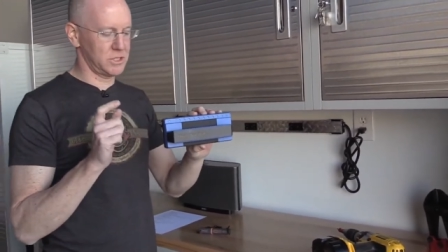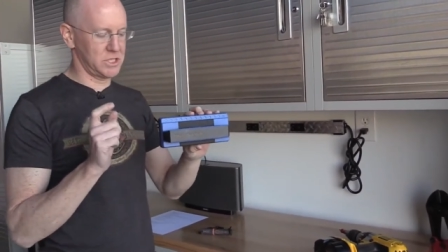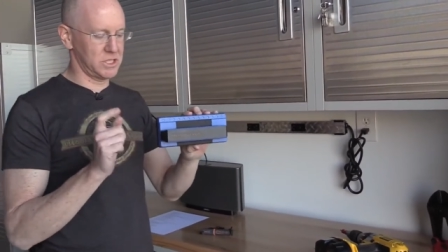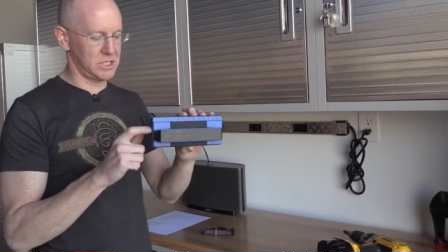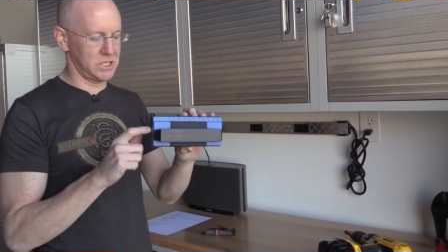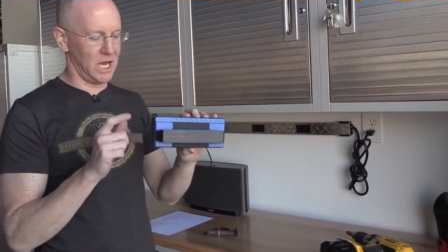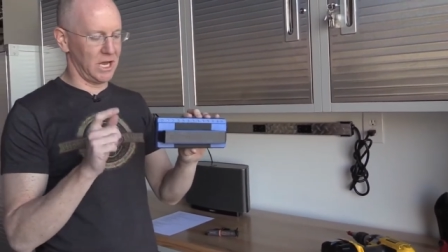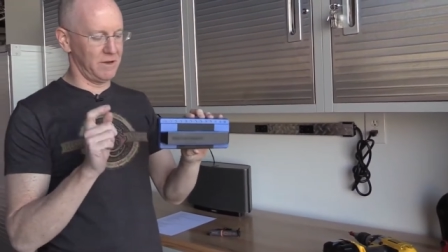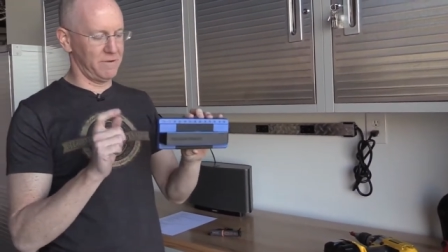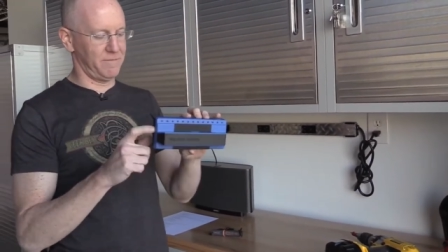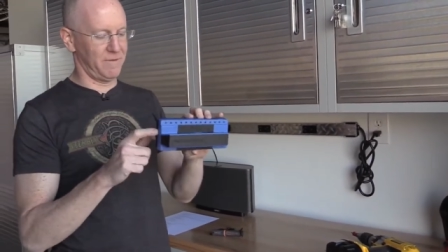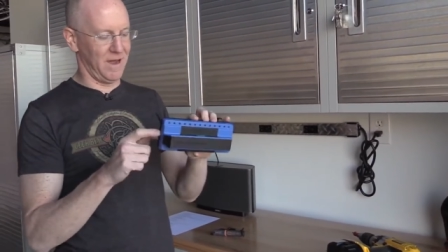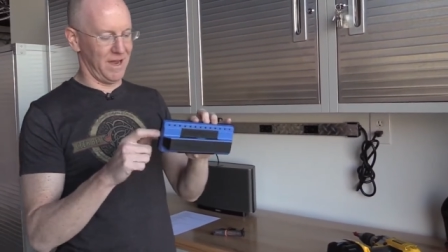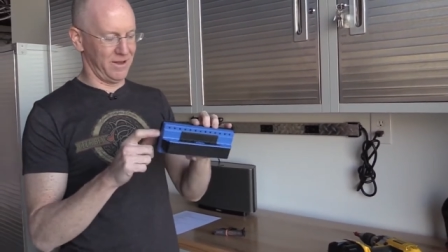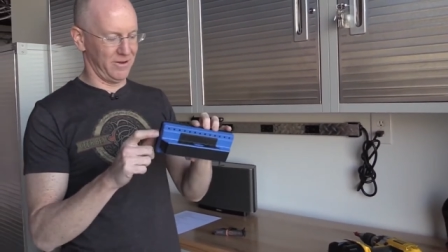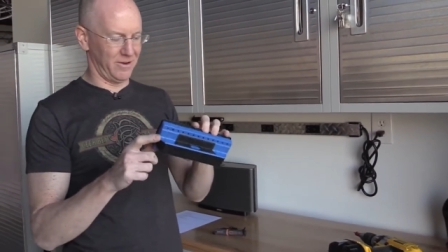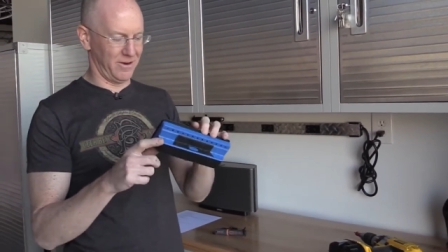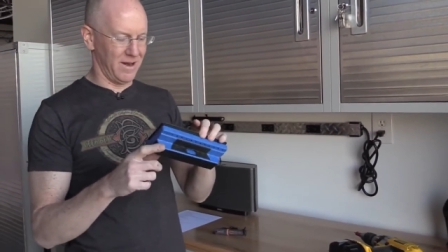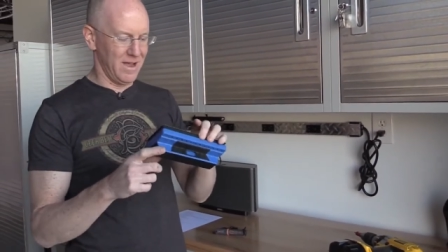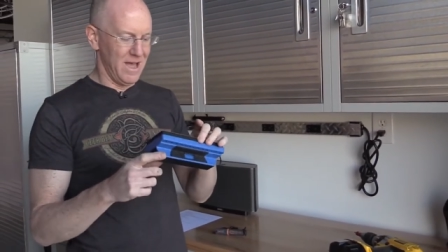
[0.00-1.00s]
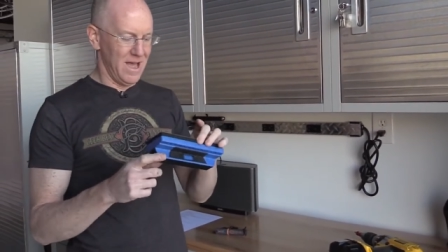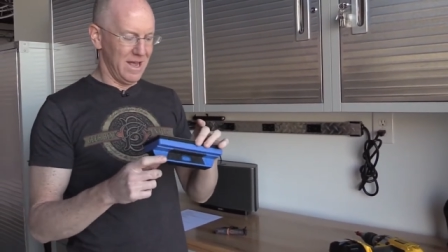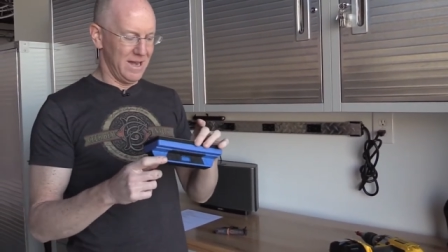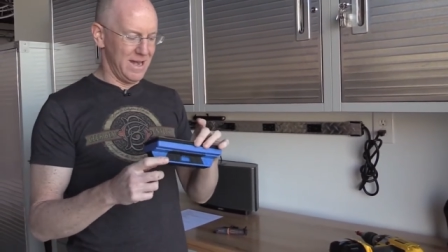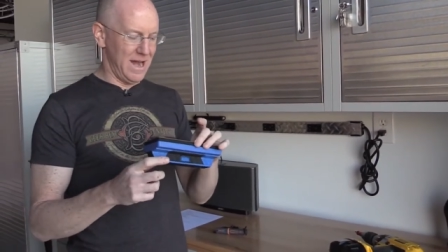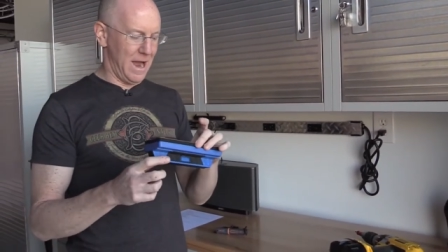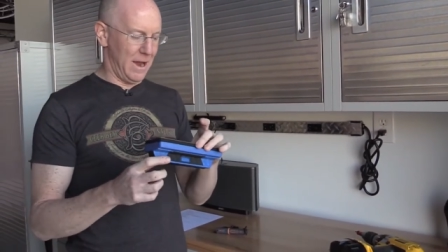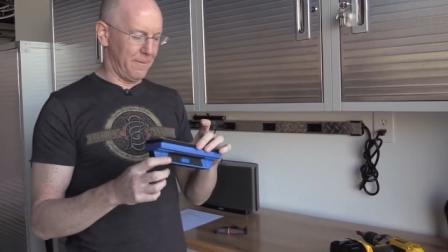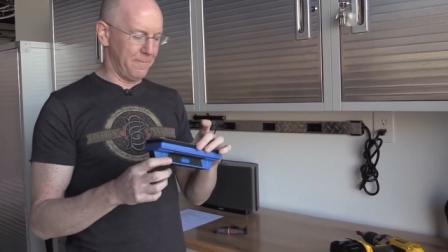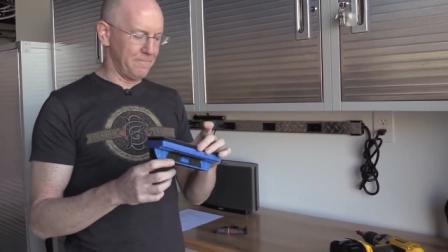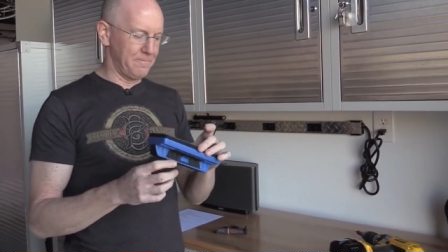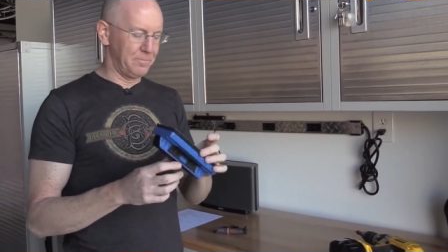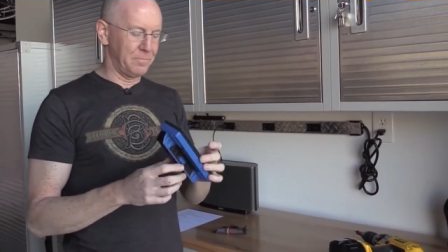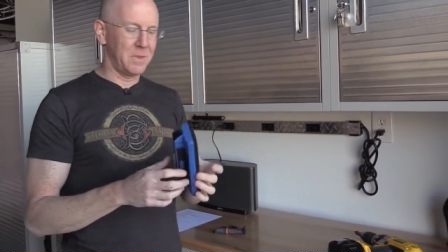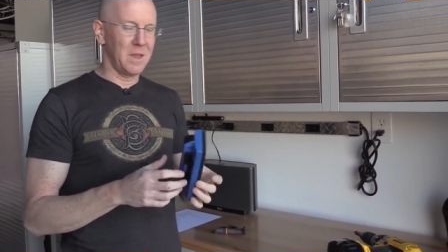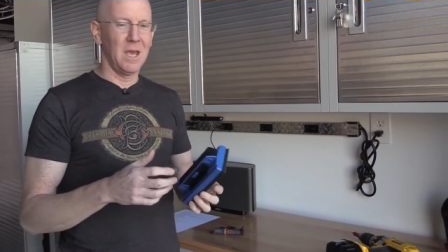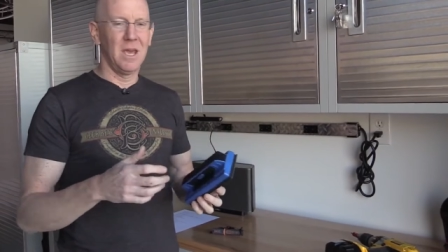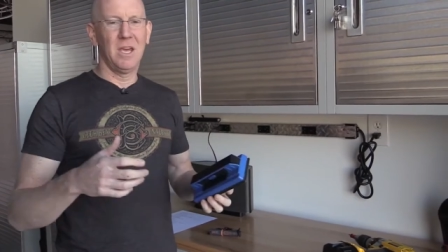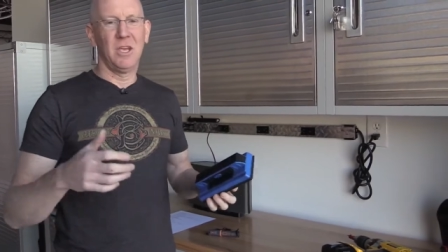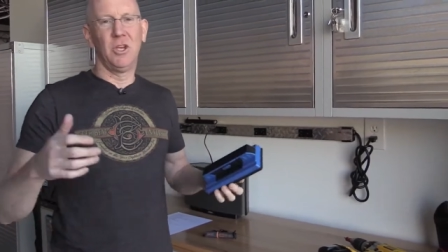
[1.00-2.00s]
stud finder. Now,
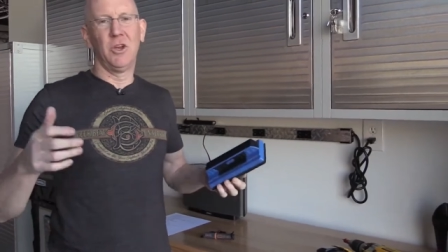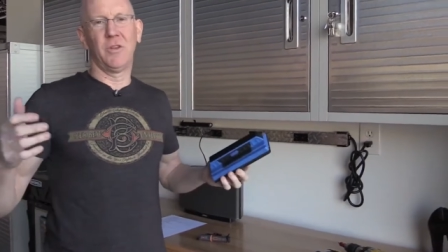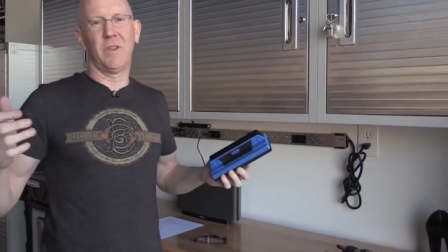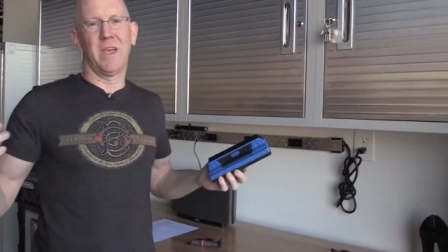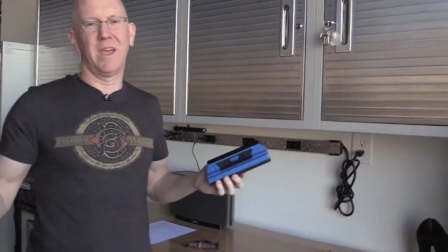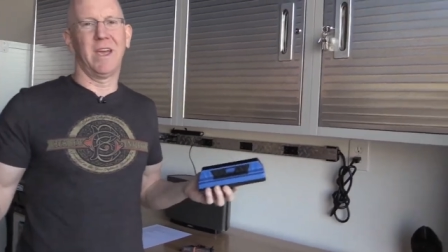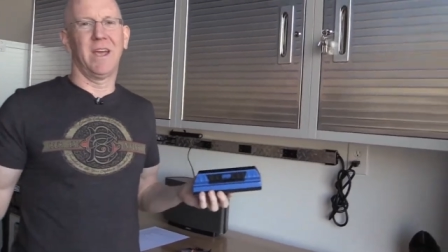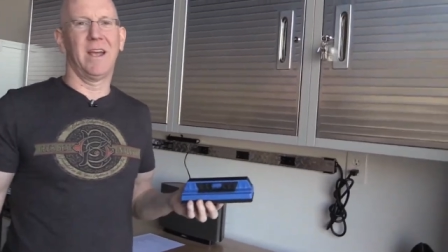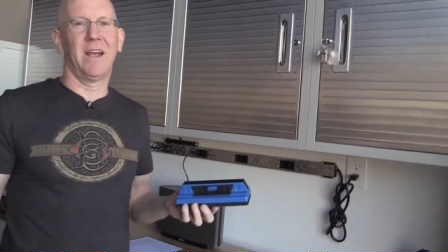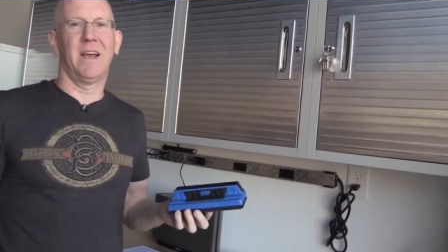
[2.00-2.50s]
you're thinking...